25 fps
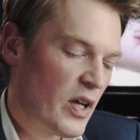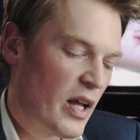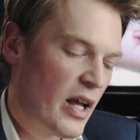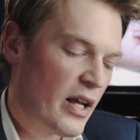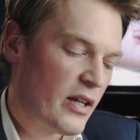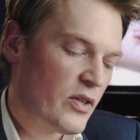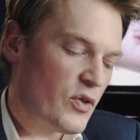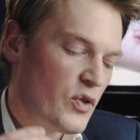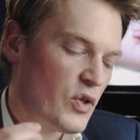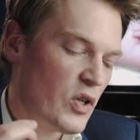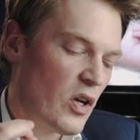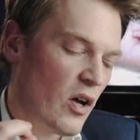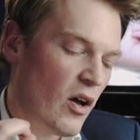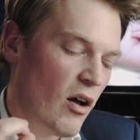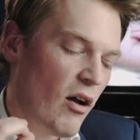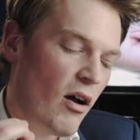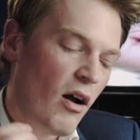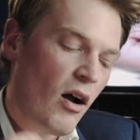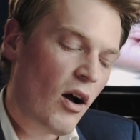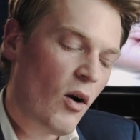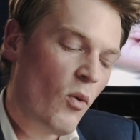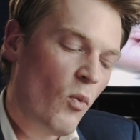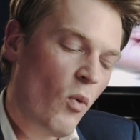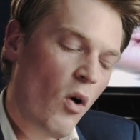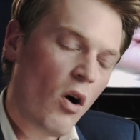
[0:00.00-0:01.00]
And
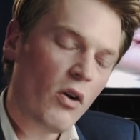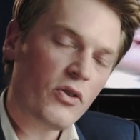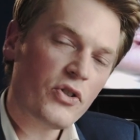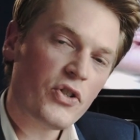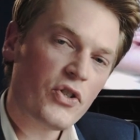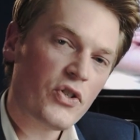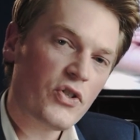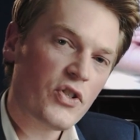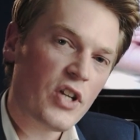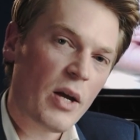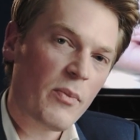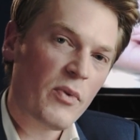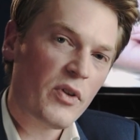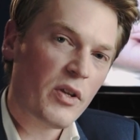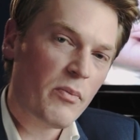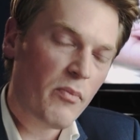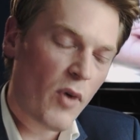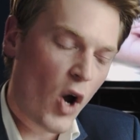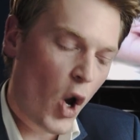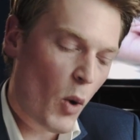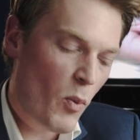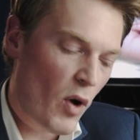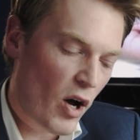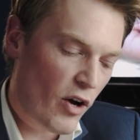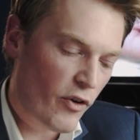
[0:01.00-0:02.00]
I watched some of the
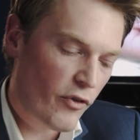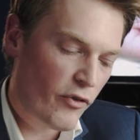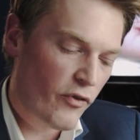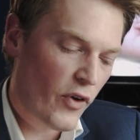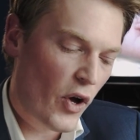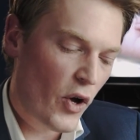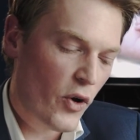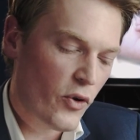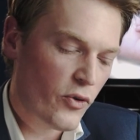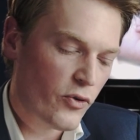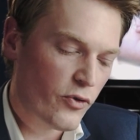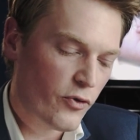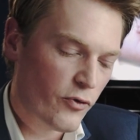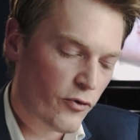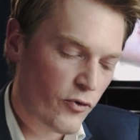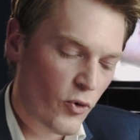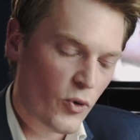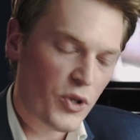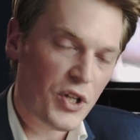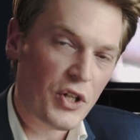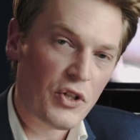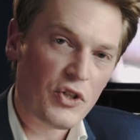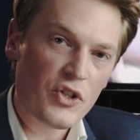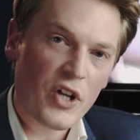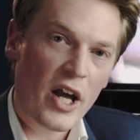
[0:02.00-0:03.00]
mobile phone
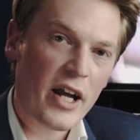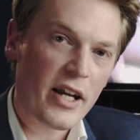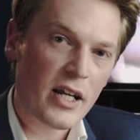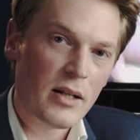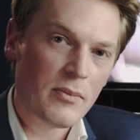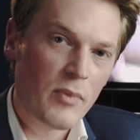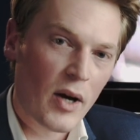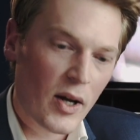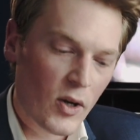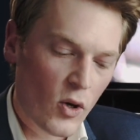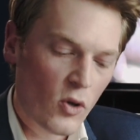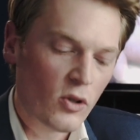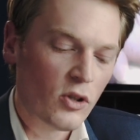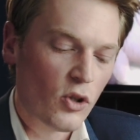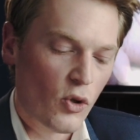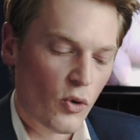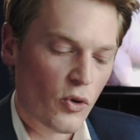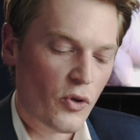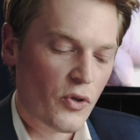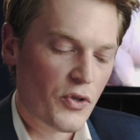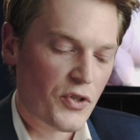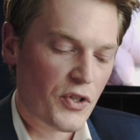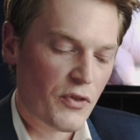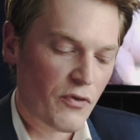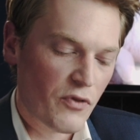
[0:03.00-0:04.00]
footage taken by
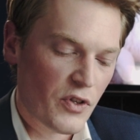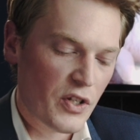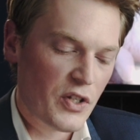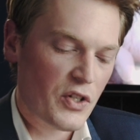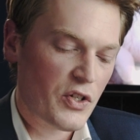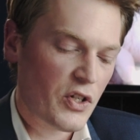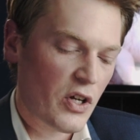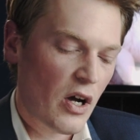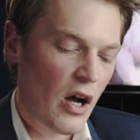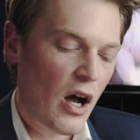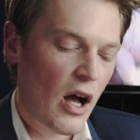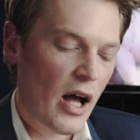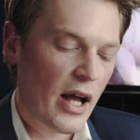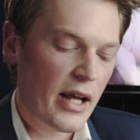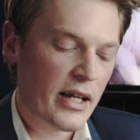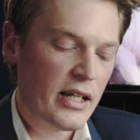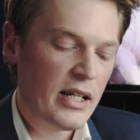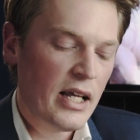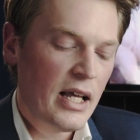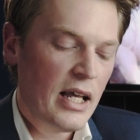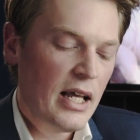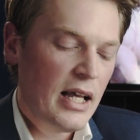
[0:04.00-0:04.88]
onlookers of this guy.